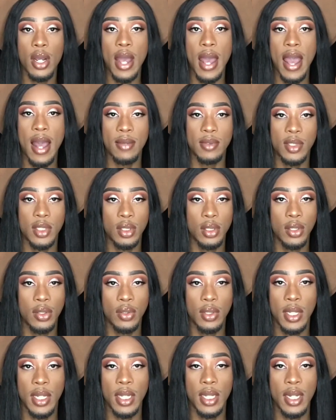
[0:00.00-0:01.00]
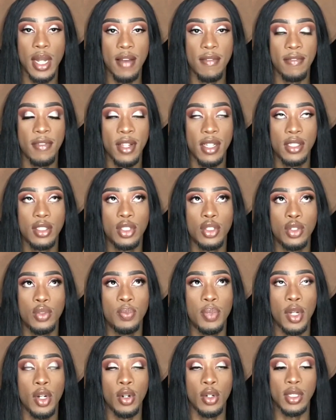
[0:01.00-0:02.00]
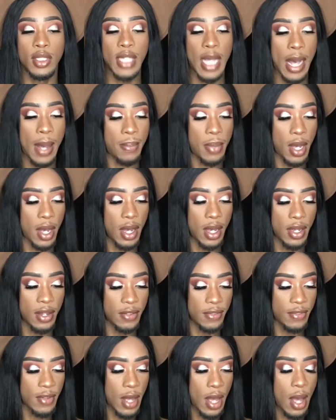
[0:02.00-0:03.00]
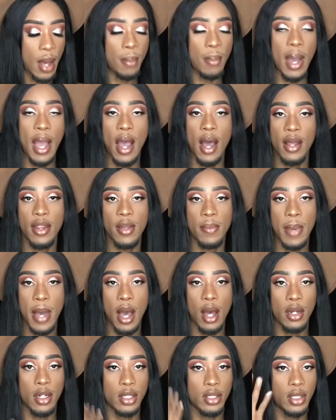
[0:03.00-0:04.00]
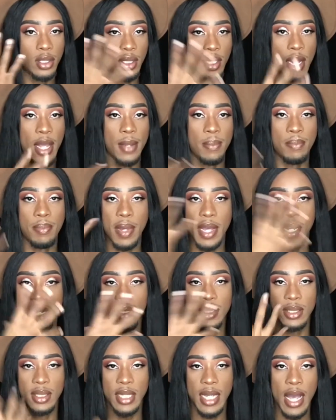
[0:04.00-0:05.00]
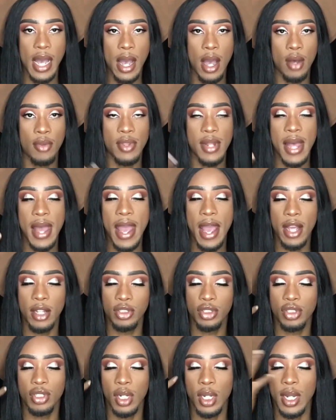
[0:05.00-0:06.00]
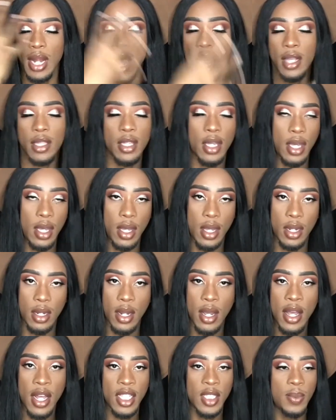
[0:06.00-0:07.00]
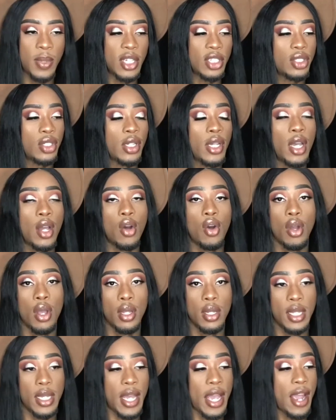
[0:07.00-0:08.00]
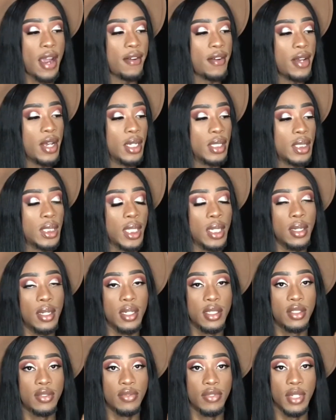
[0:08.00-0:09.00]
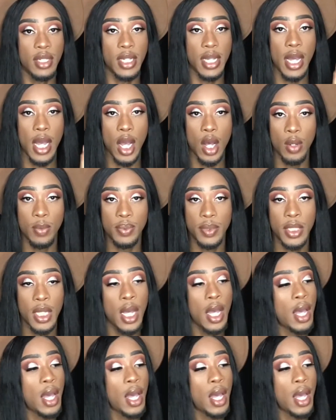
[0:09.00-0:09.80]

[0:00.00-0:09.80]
Absolutely love this to put on top of my other powders to like bake down that extra lock-in, especially in oily areas. This really helps.